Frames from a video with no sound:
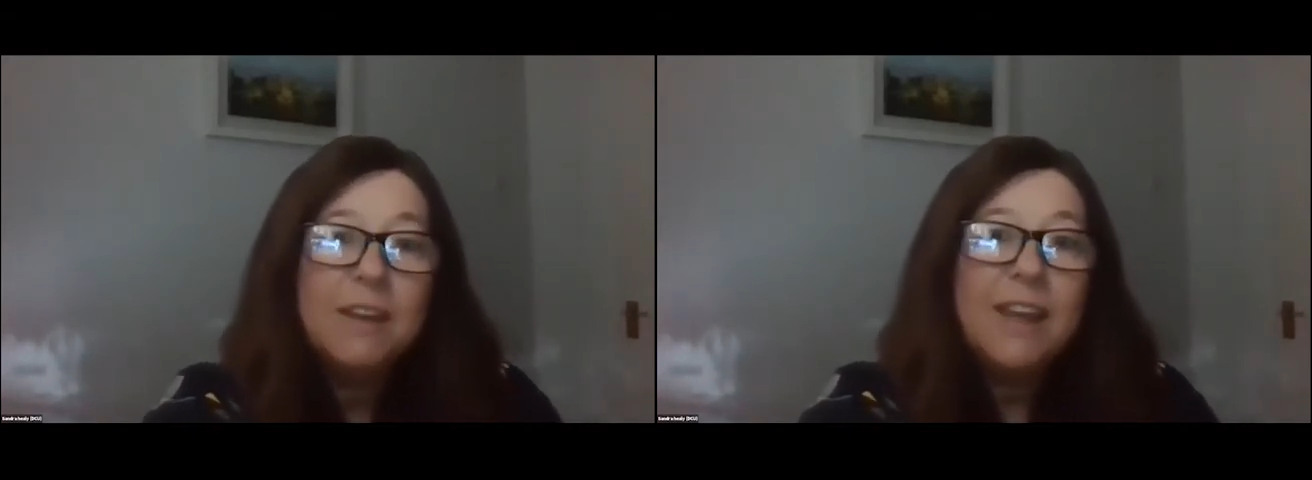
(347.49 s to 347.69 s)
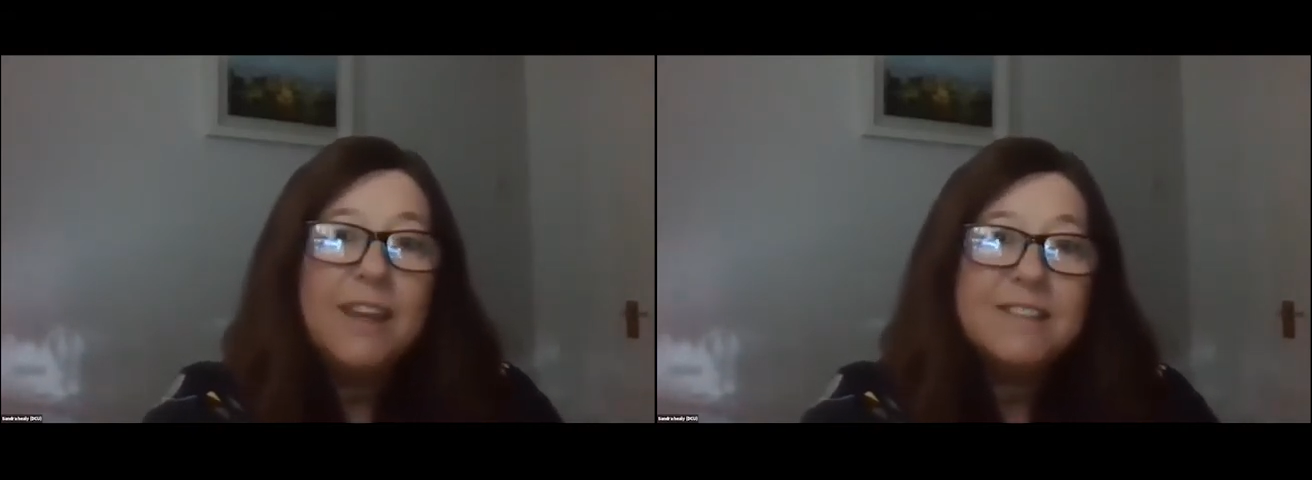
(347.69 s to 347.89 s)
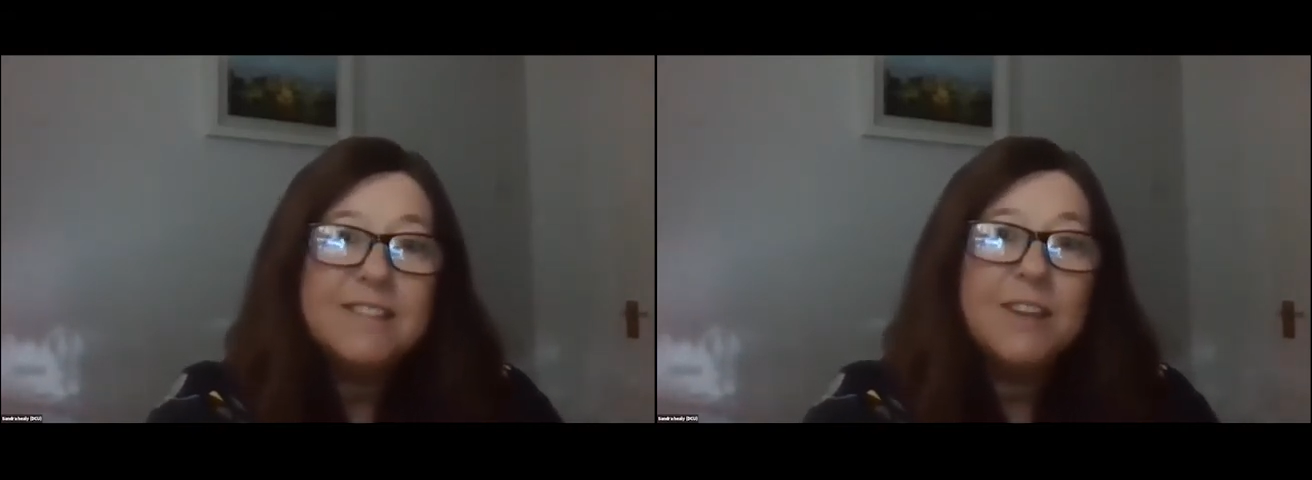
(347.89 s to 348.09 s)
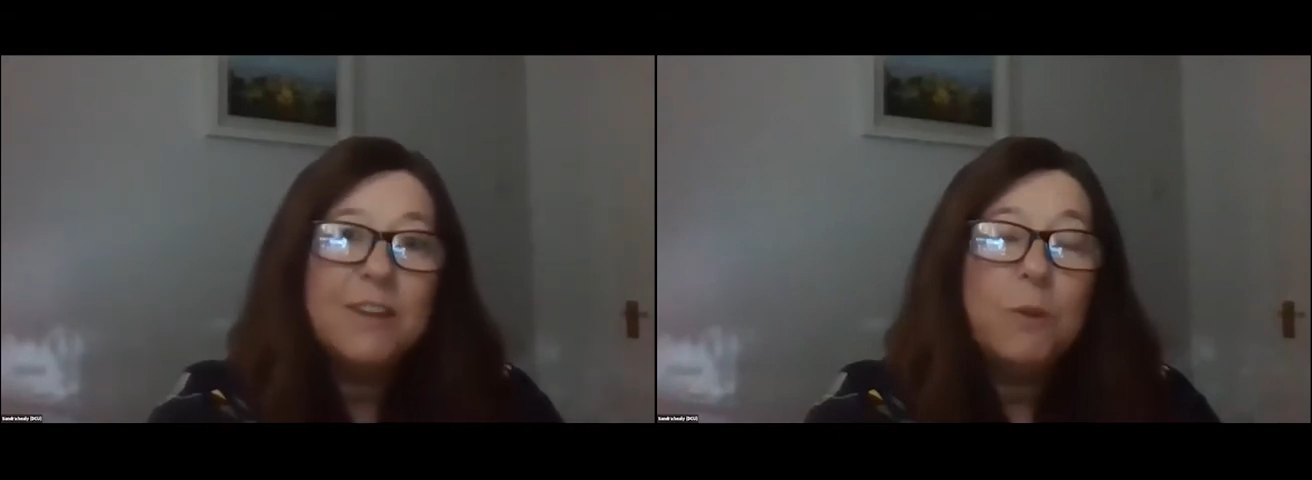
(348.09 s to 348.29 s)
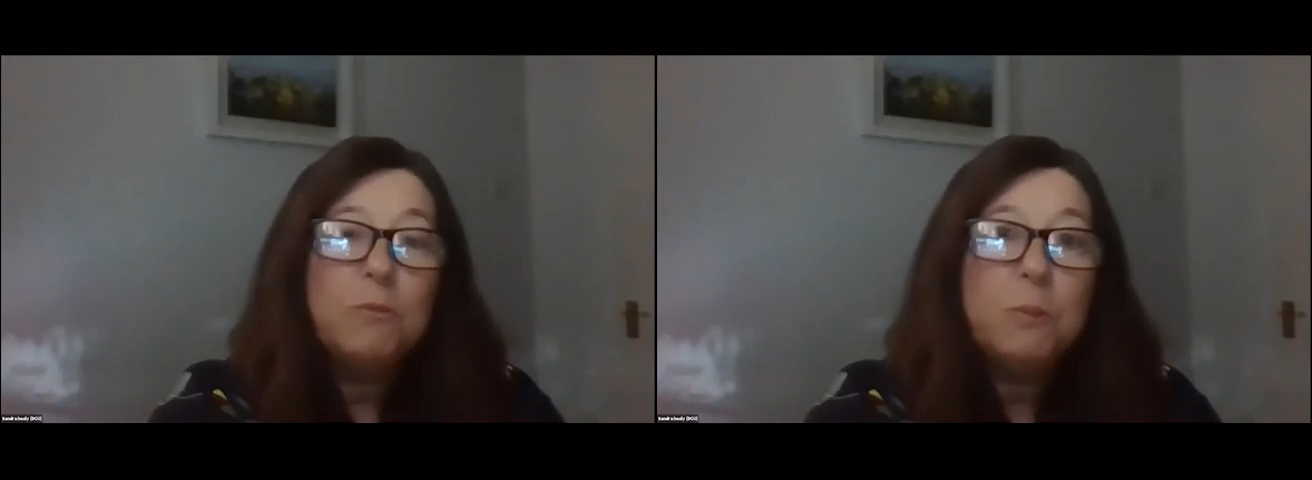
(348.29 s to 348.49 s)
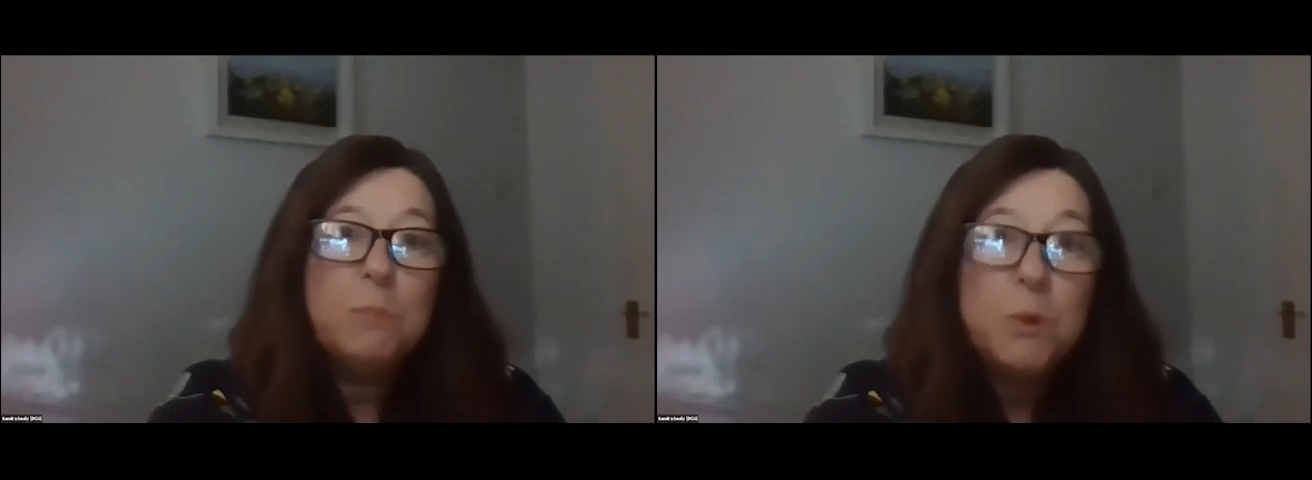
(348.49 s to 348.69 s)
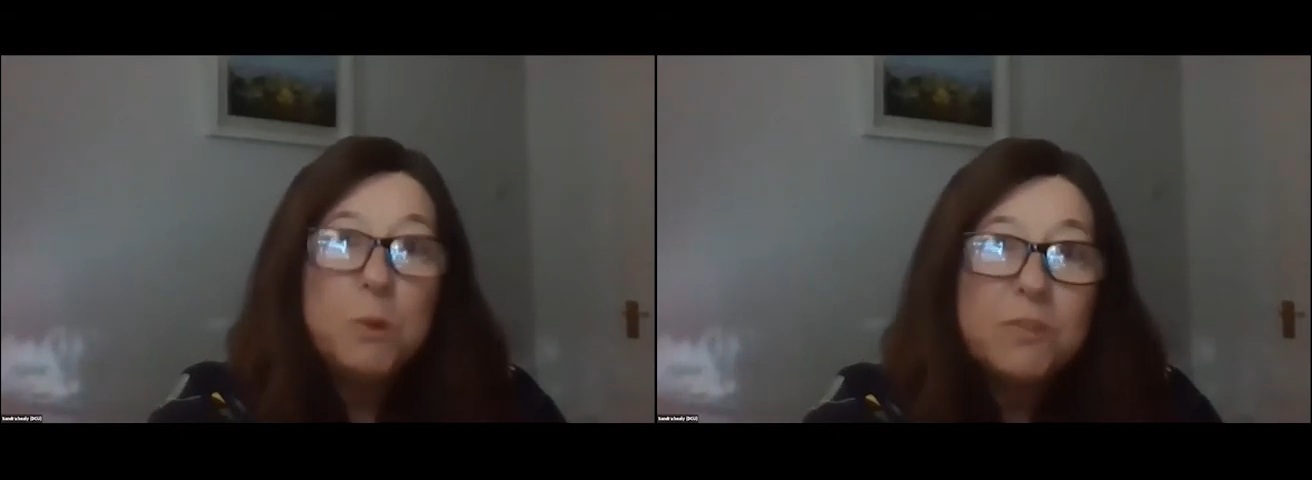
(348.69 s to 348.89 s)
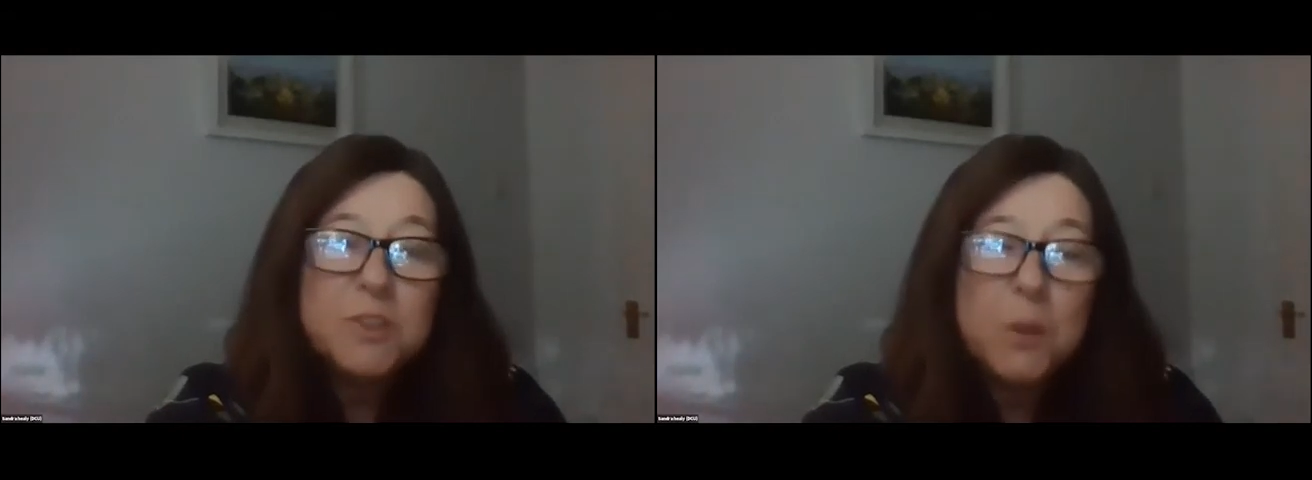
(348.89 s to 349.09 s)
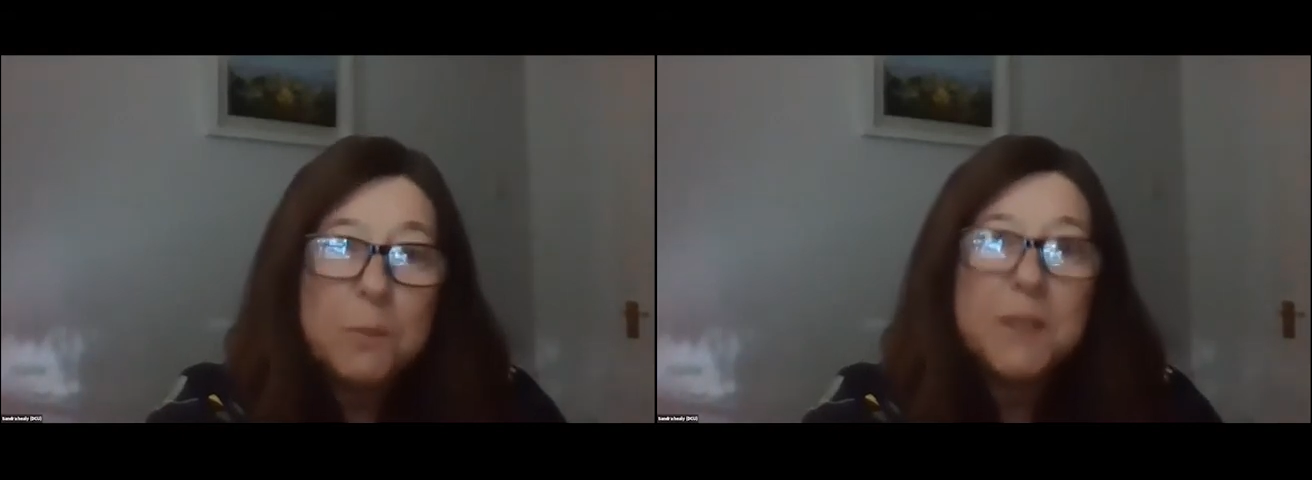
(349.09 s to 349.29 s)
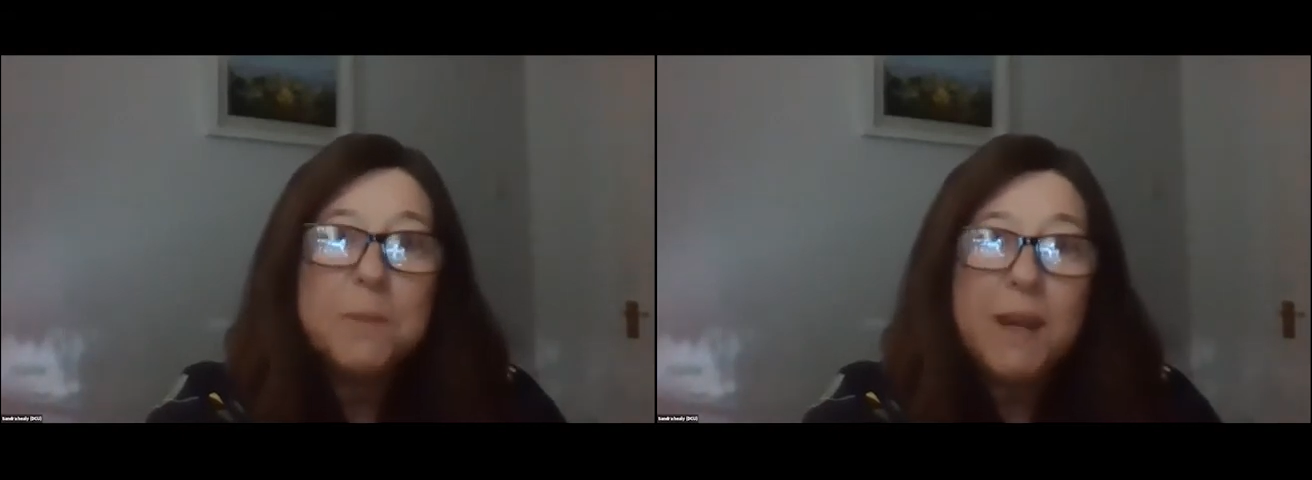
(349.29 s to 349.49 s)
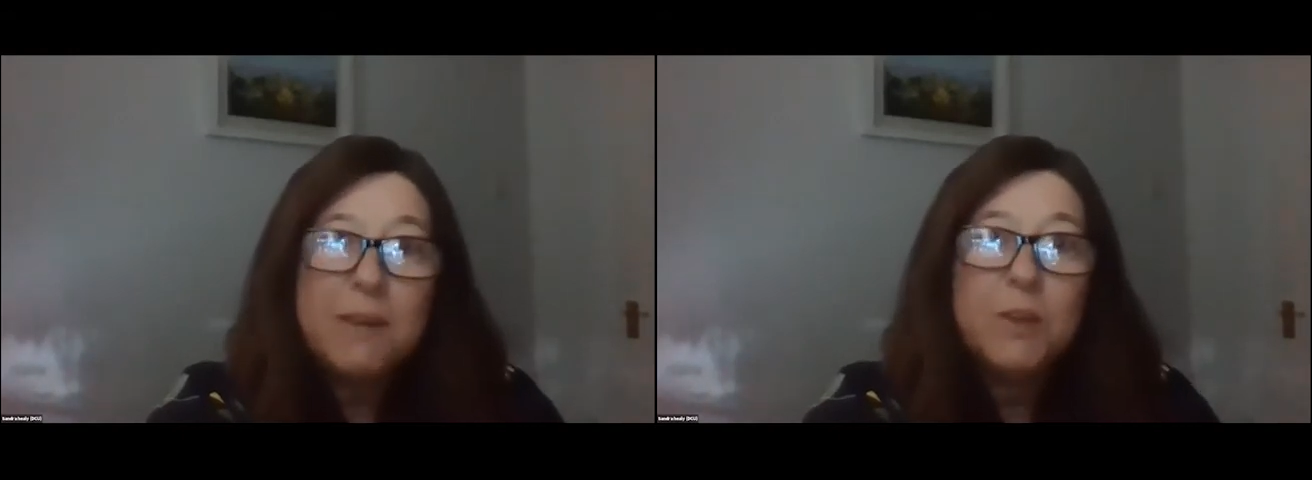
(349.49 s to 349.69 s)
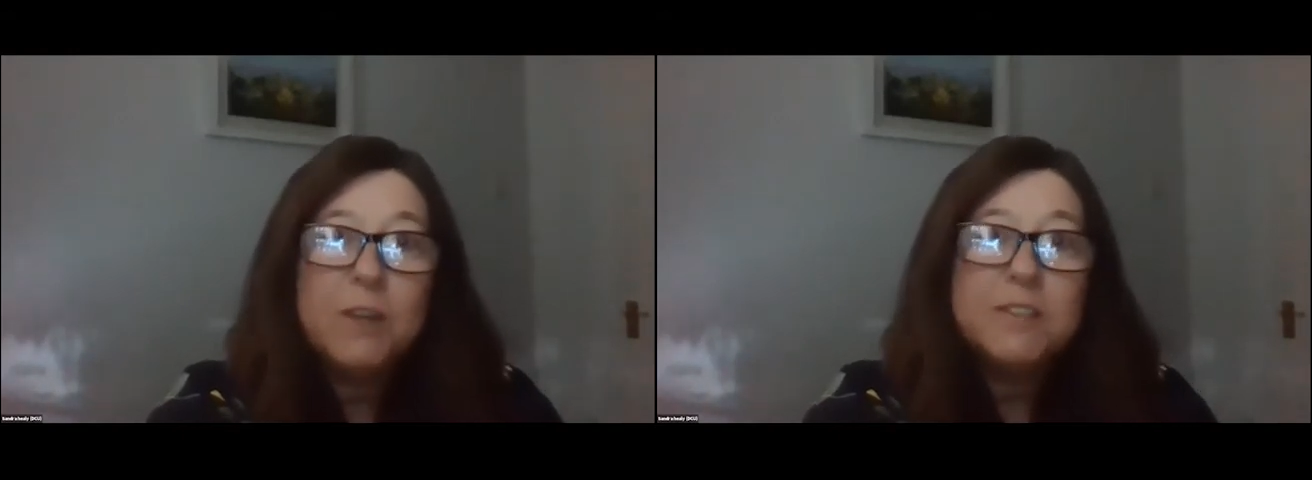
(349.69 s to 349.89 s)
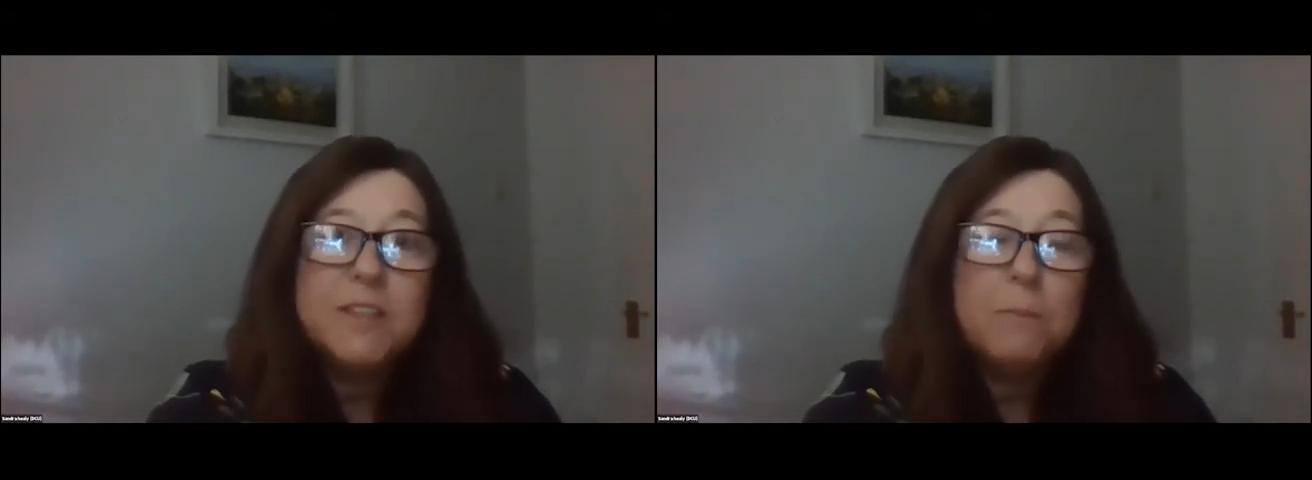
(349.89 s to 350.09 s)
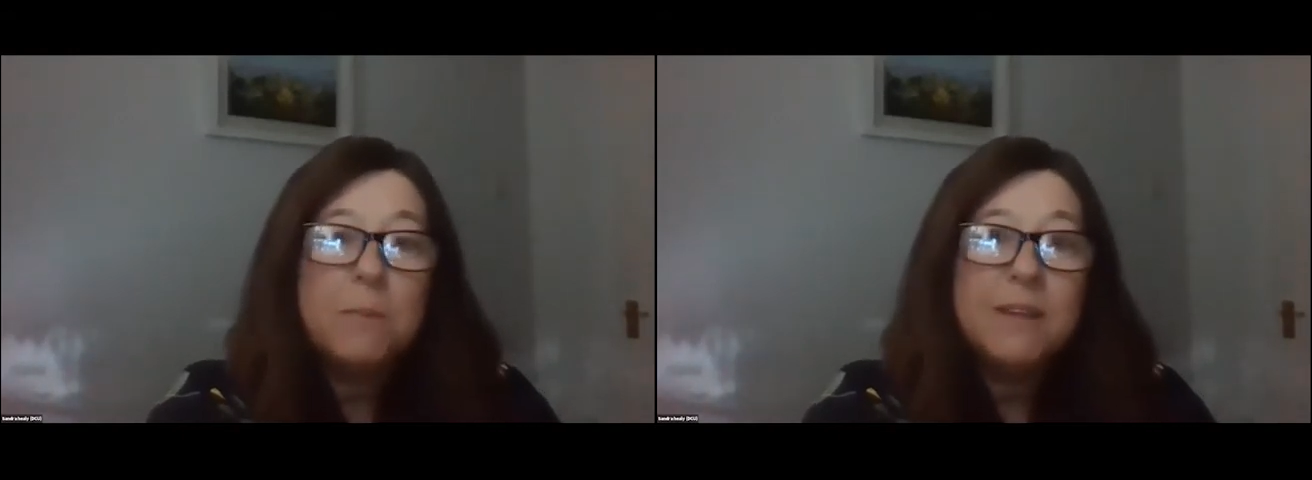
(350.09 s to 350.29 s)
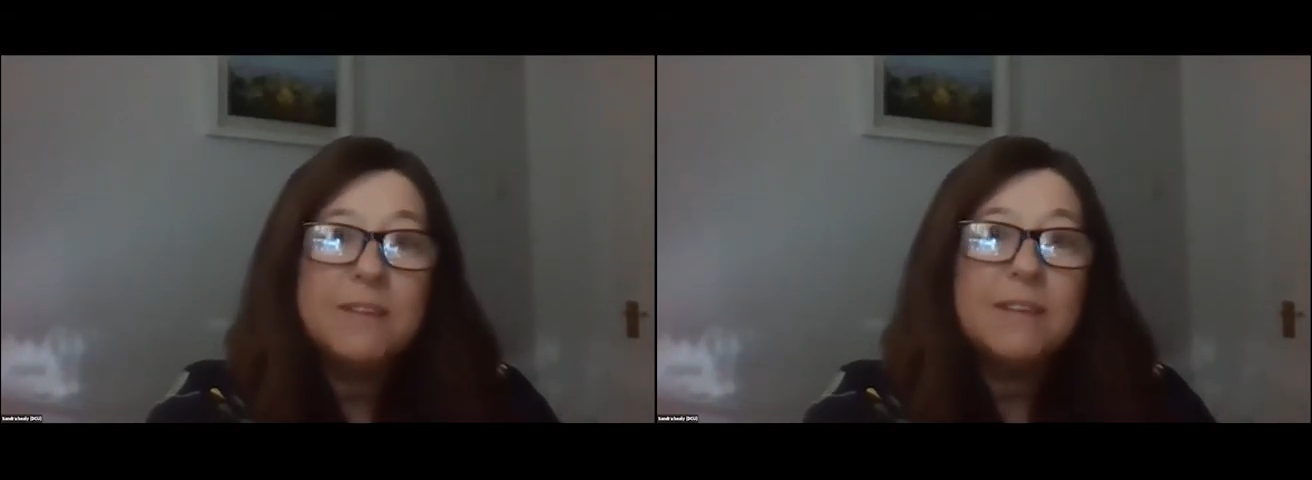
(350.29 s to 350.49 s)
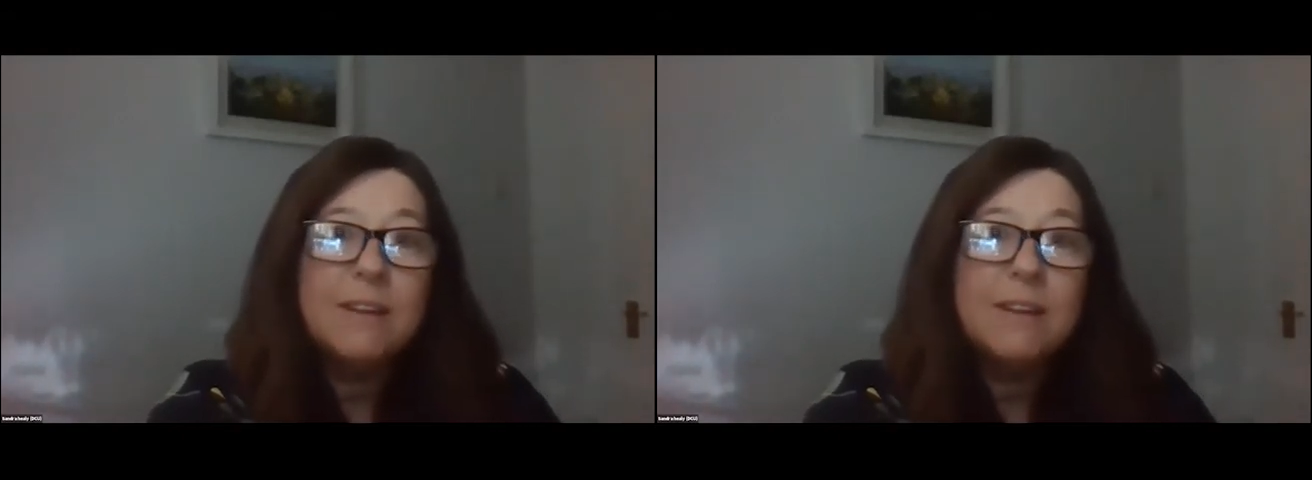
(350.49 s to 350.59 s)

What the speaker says: is to remove some of the barriers that might